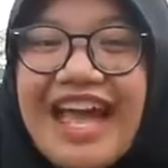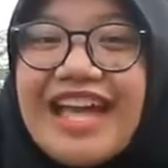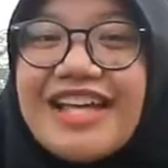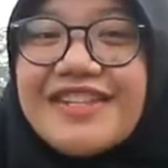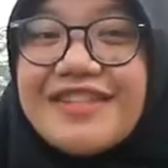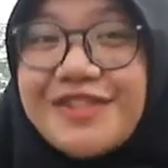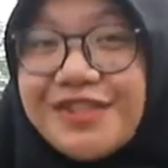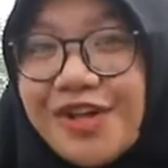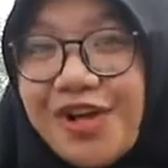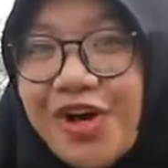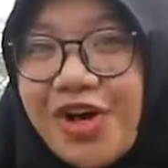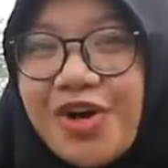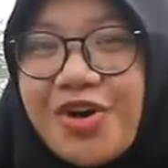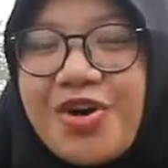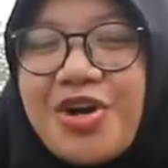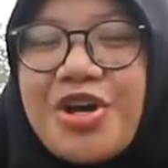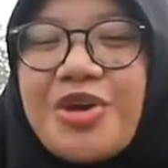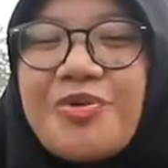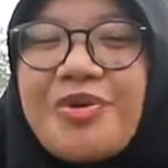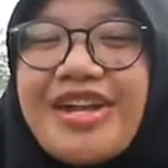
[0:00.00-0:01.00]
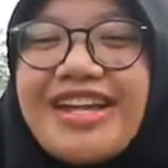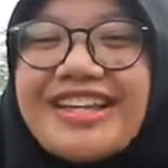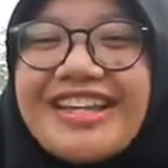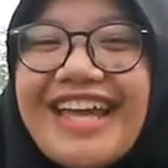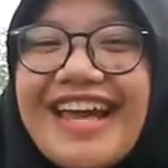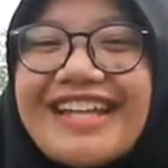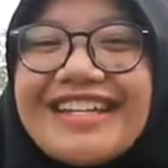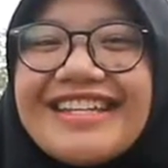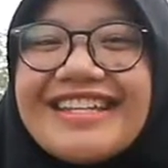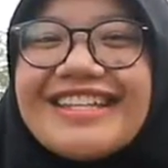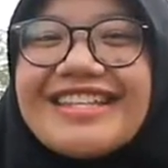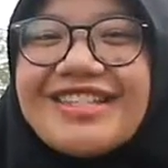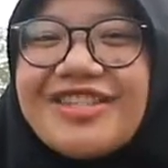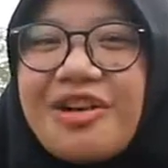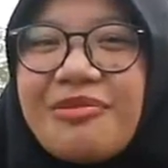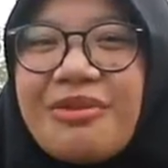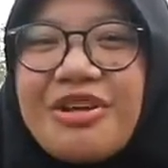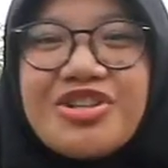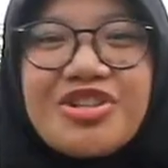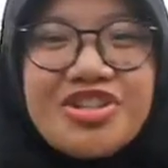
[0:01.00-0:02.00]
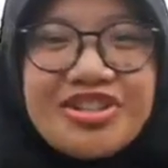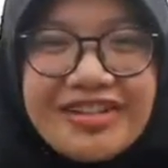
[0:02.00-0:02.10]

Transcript: So, we're getting so much